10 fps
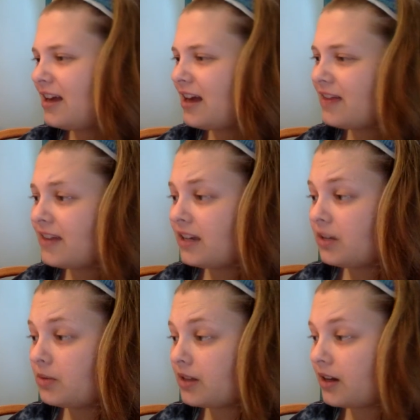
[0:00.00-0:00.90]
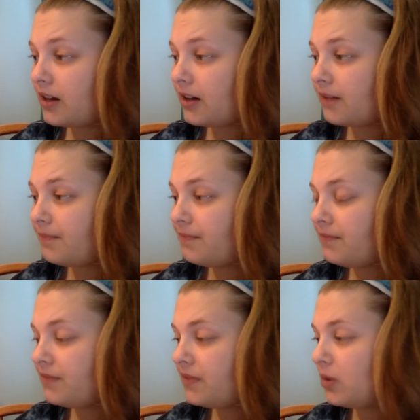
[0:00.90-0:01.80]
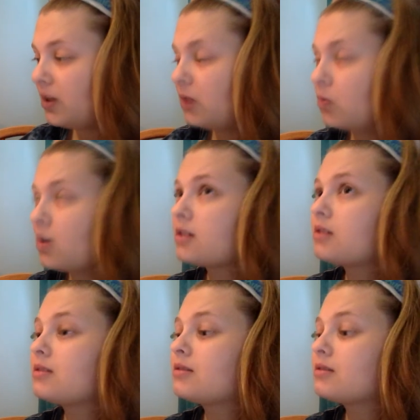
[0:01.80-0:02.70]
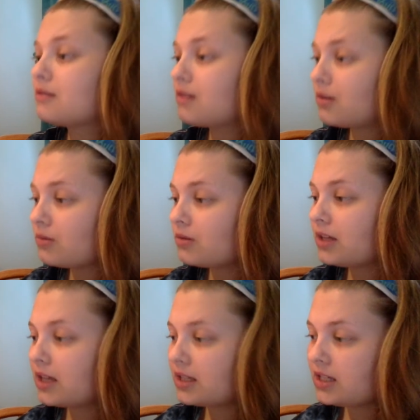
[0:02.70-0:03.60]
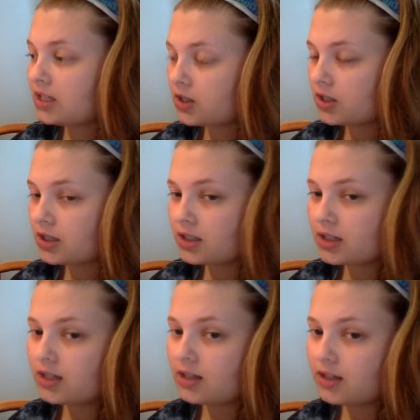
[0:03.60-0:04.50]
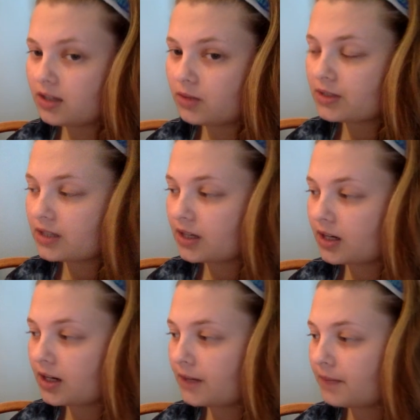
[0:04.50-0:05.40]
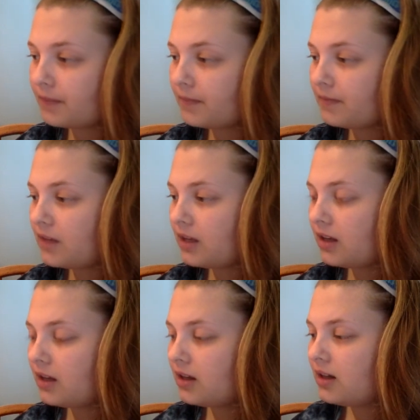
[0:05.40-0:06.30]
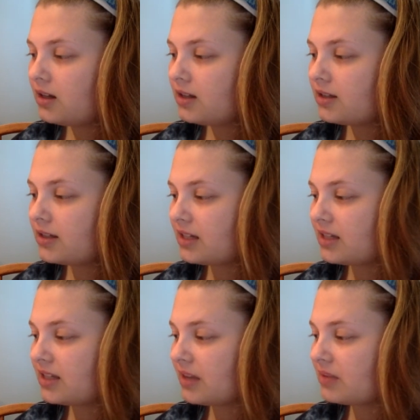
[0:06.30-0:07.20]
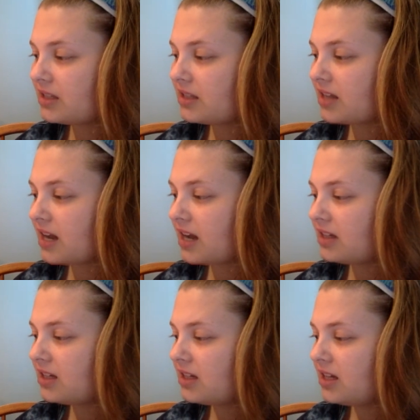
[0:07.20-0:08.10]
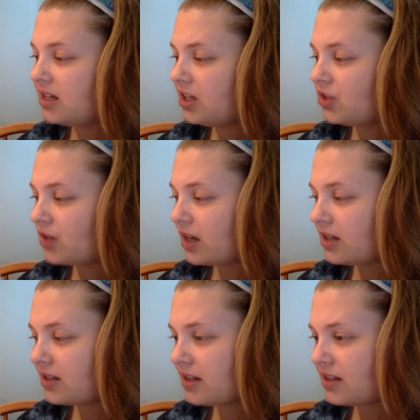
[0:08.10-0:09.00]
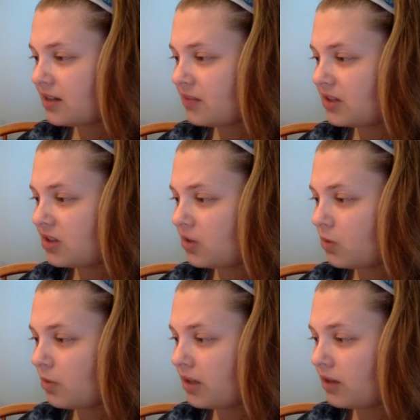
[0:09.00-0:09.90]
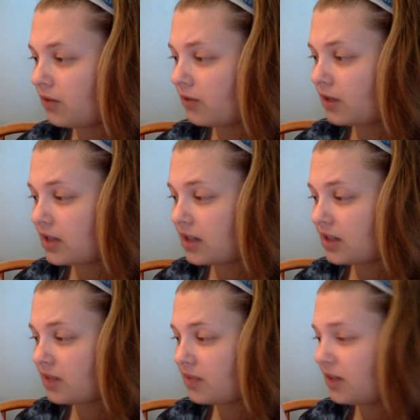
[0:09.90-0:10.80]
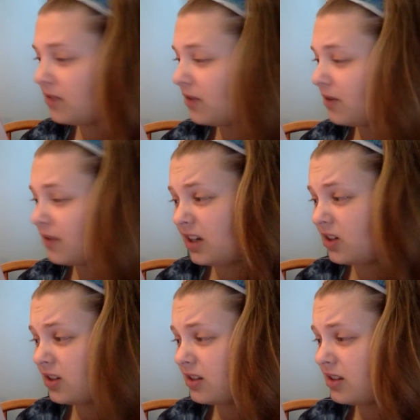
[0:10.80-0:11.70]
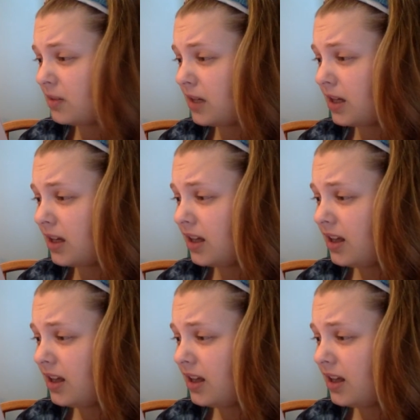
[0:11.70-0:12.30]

And then he was there. Though he had walked as slowly as he could, he was there. Sidney stepped inside. He tried to say something to the woman at the front desk, but he found that he couldn't speak.